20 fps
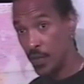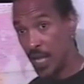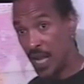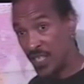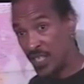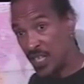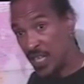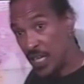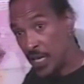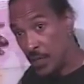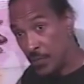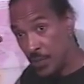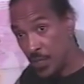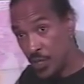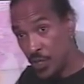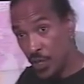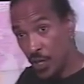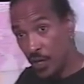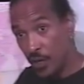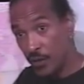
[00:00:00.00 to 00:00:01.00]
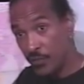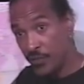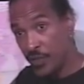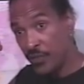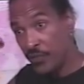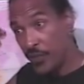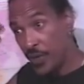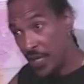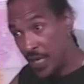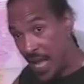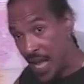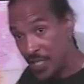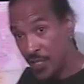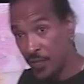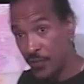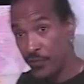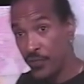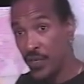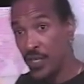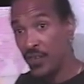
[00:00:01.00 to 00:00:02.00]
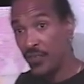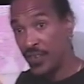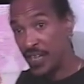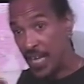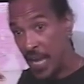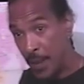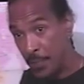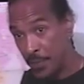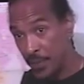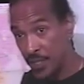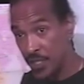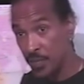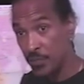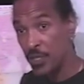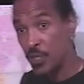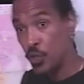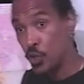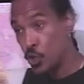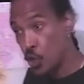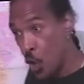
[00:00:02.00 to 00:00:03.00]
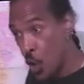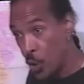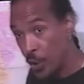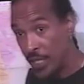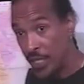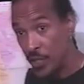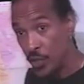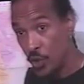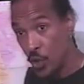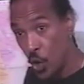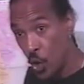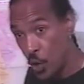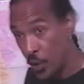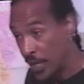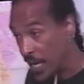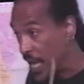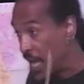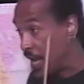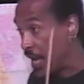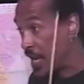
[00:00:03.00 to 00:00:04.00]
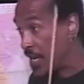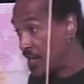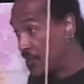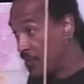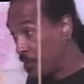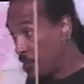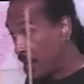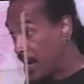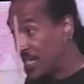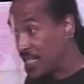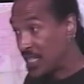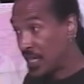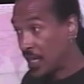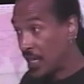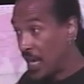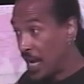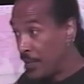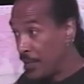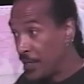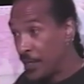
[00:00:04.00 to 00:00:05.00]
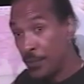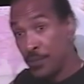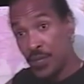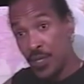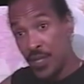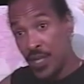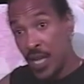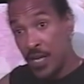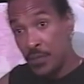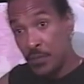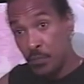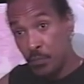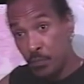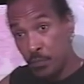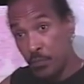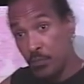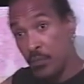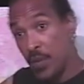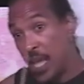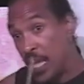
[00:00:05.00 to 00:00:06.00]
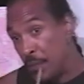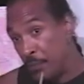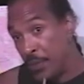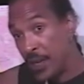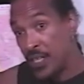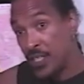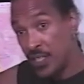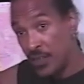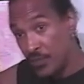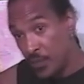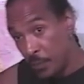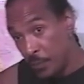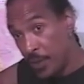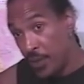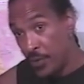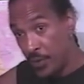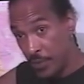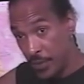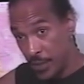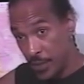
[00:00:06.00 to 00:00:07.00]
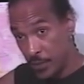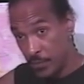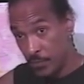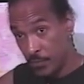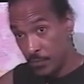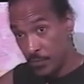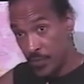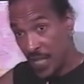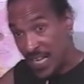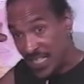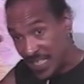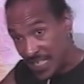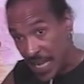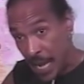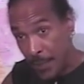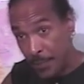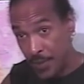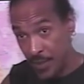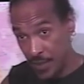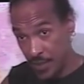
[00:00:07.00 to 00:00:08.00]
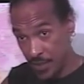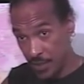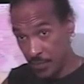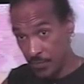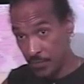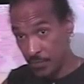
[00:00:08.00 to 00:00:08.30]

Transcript: That's the image of the philosophy of capitalism. It's dog eat dog. And everybody's climbing up to that apex of the pyramid. That's capitalism.